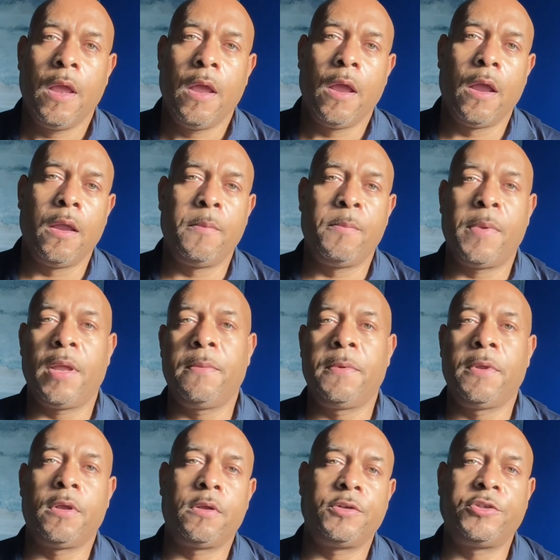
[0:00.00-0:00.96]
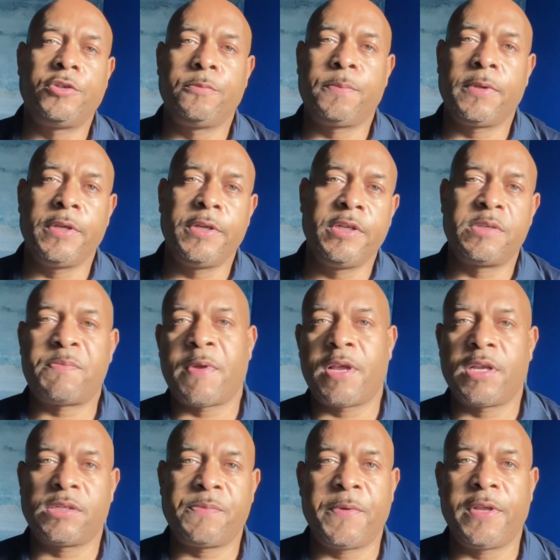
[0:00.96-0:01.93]
Hey, baby, could you please
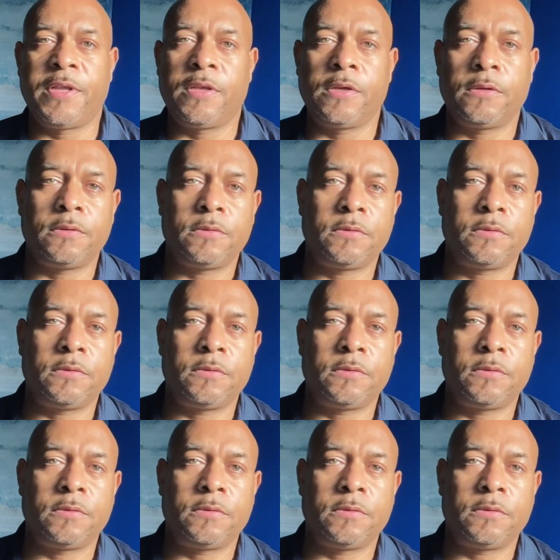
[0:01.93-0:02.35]
pass me the...